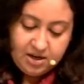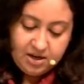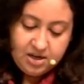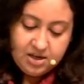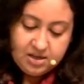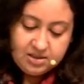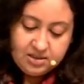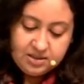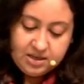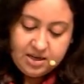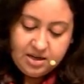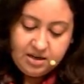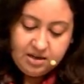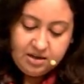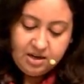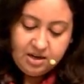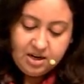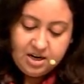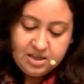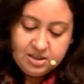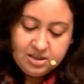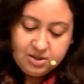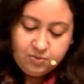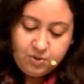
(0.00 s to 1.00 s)
is
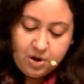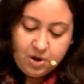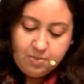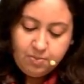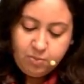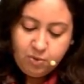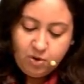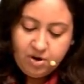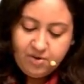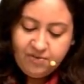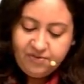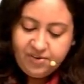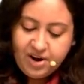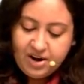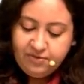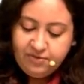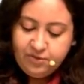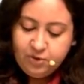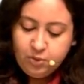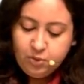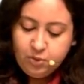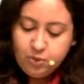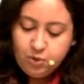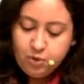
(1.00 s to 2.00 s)
increased 1.5
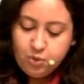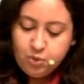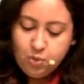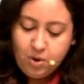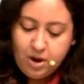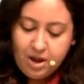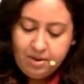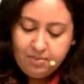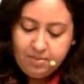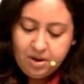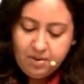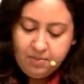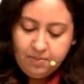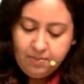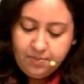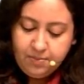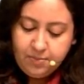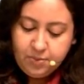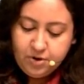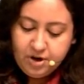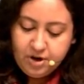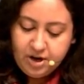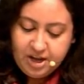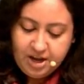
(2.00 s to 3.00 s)
to 2 mm
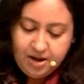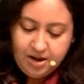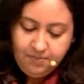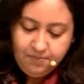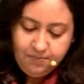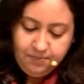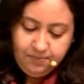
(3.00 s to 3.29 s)
per day.